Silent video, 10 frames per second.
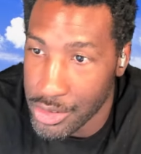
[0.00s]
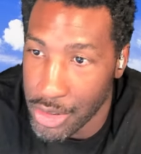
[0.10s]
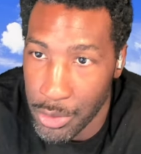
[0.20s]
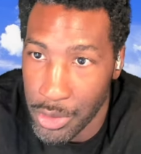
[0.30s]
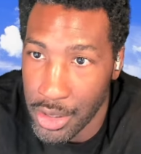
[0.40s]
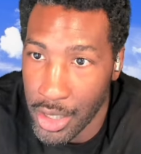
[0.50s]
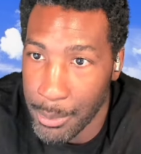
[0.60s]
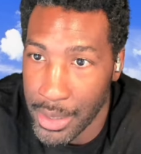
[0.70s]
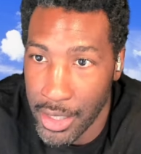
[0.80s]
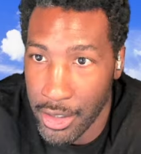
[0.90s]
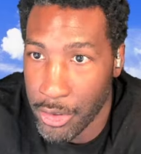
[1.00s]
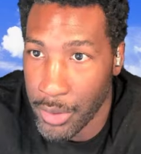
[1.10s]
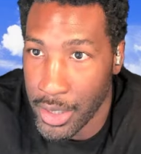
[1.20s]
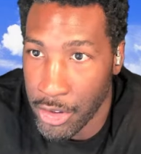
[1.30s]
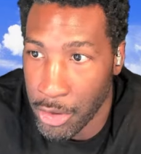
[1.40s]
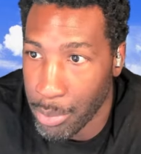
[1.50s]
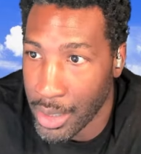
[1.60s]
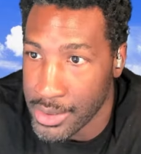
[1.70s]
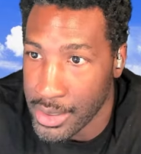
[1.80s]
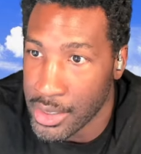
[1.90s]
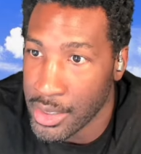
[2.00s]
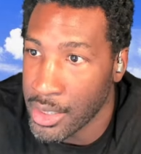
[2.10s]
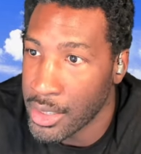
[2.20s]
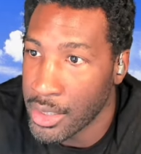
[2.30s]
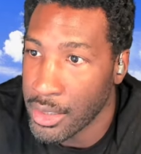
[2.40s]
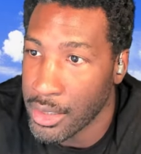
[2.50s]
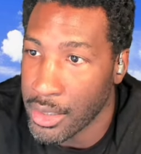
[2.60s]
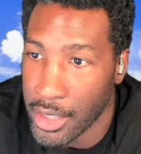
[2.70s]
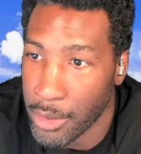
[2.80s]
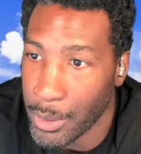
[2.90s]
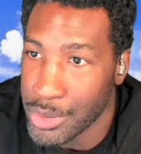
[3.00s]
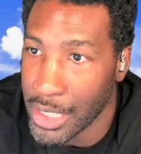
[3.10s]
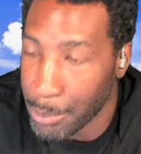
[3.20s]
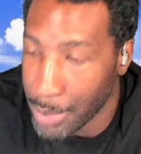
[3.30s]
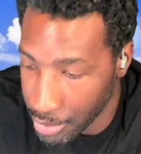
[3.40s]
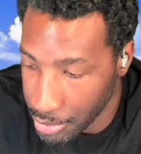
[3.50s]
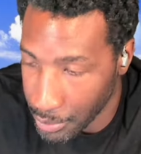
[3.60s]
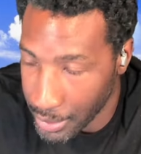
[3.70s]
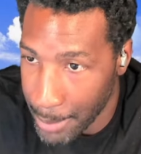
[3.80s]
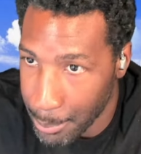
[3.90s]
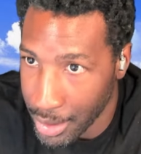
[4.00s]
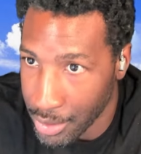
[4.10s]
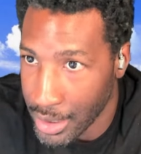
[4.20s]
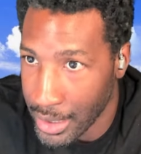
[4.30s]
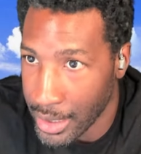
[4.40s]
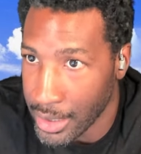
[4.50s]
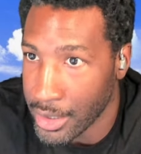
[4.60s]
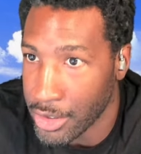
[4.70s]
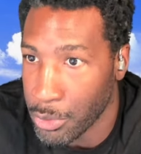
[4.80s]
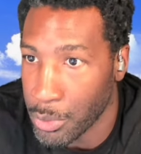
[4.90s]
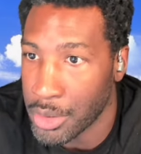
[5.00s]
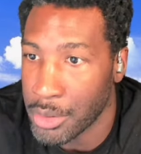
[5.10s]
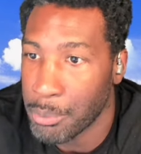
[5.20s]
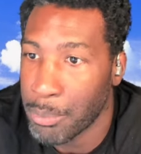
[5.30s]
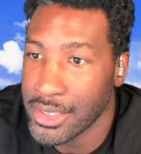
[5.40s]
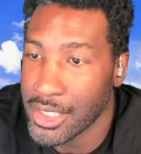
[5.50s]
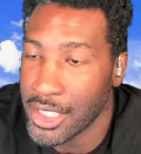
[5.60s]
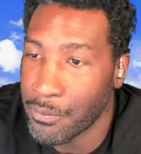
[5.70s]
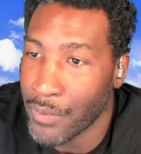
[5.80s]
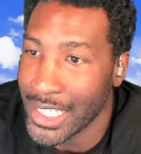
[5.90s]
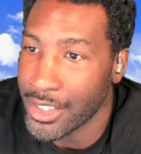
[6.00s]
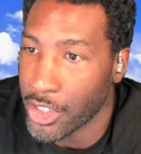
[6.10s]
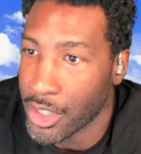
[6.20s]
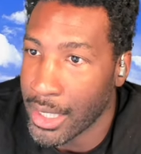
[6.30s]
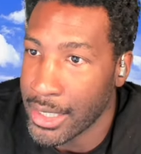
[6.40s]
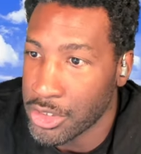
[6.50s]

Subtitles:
So you can come in here, create your own project, like a website build or an app build, and then you would basically invite your client to